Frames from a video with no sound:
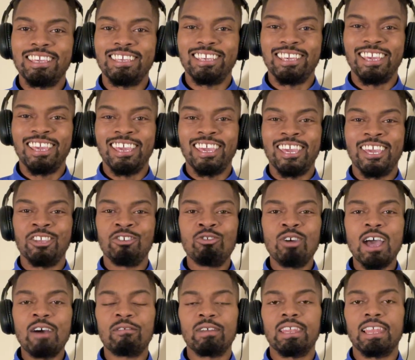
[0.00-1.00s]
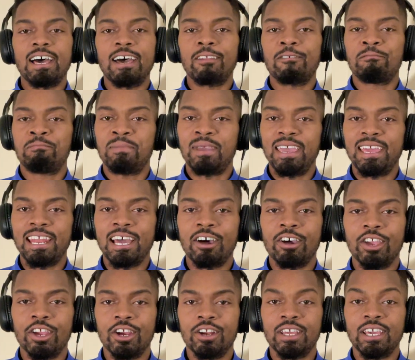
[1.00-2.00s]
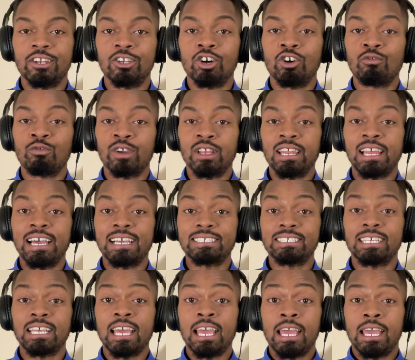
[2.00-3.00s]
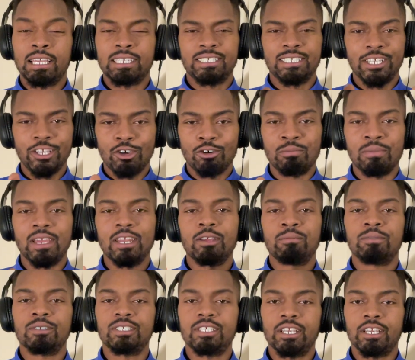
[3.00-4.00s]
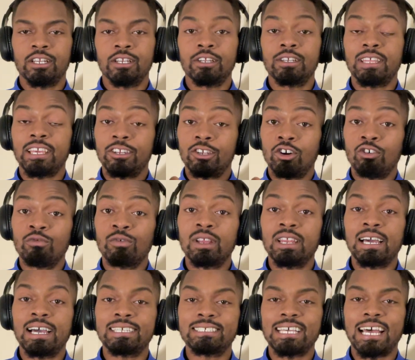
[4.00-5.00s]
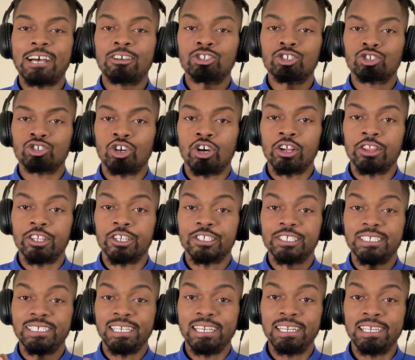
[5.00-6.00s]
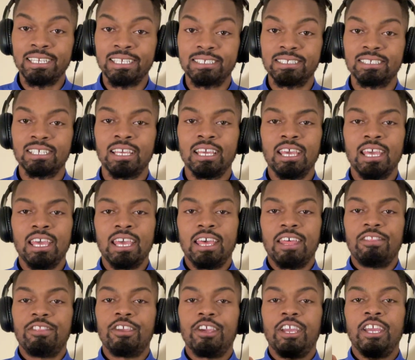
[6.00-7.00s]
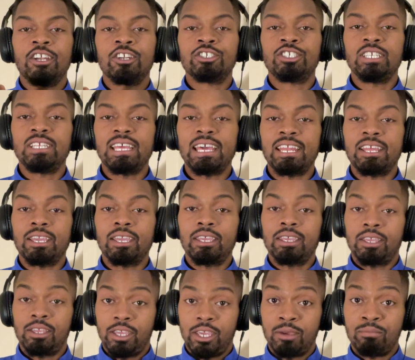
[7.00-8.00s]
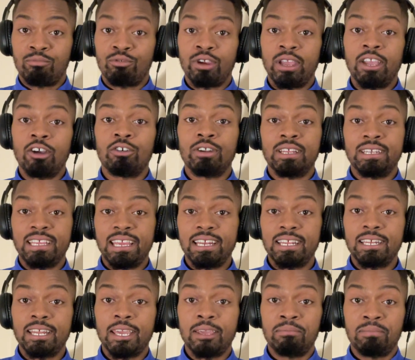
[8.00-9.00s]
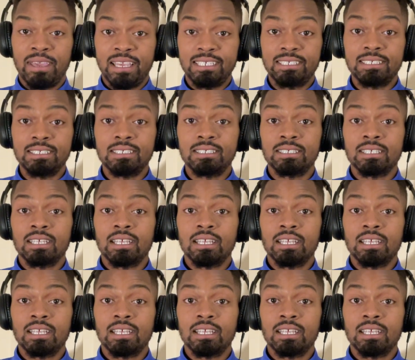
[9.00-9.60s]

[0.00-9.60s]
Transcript: Yeah, you have a lot of men out here that don't realize, single men in particular, that don't realize how strong their seed is, the energy that it can bring on a day-to-day -day basis.